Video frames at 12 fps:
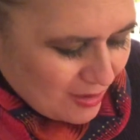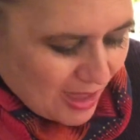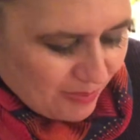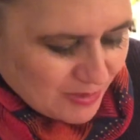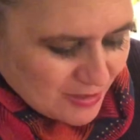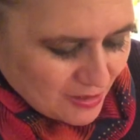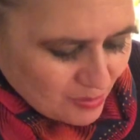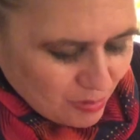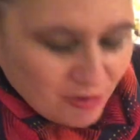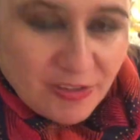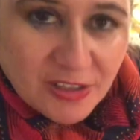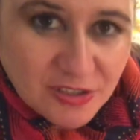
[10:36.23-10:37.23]
absolutely
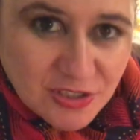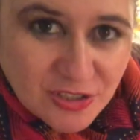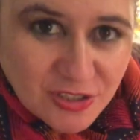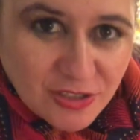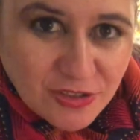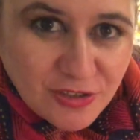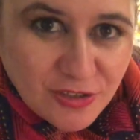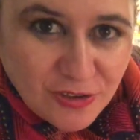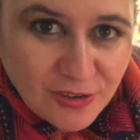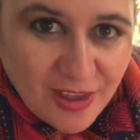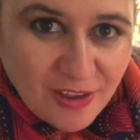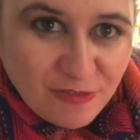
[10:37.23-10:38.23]
privileged
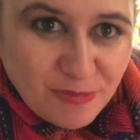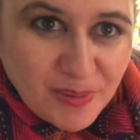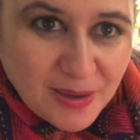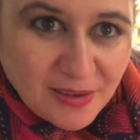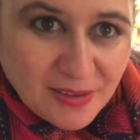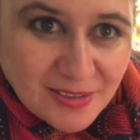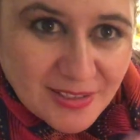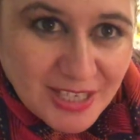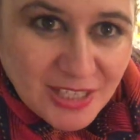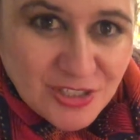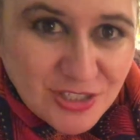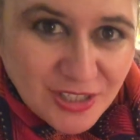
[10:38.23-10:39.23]
to have been
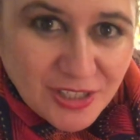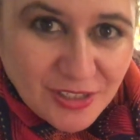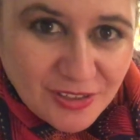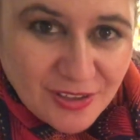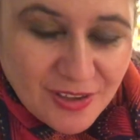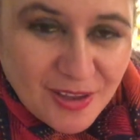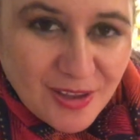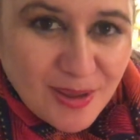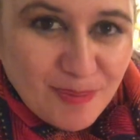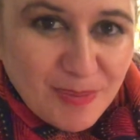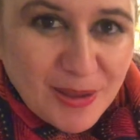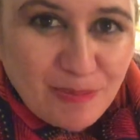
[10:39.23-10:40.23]
teaching
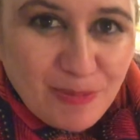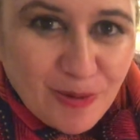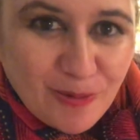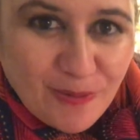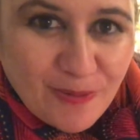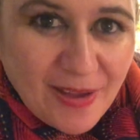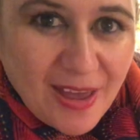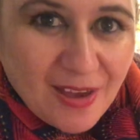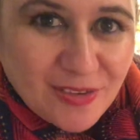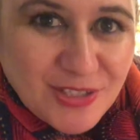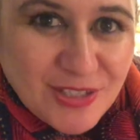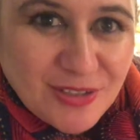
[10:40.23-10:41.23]
people
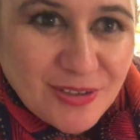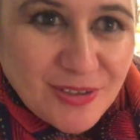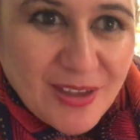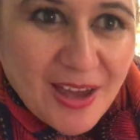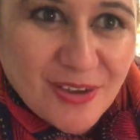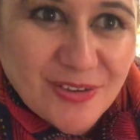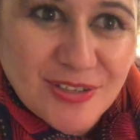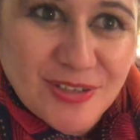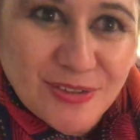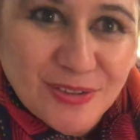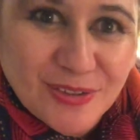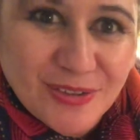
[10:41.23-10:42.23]
how to
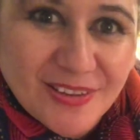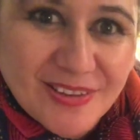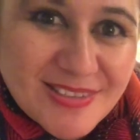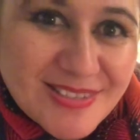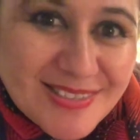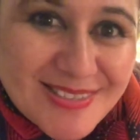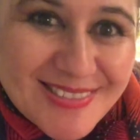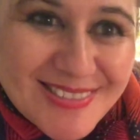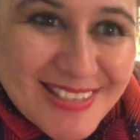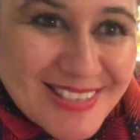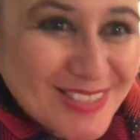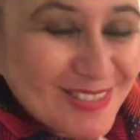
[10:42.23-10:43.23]
do this.
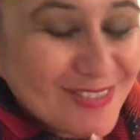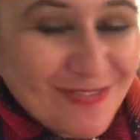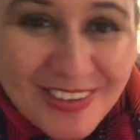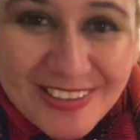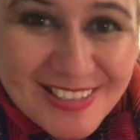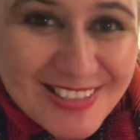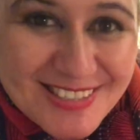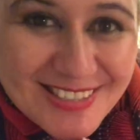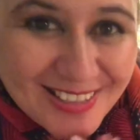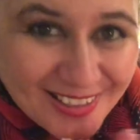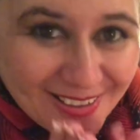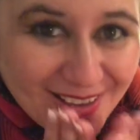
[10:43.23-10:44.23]
It's
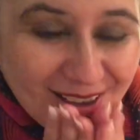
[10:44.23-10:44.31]
fantastic.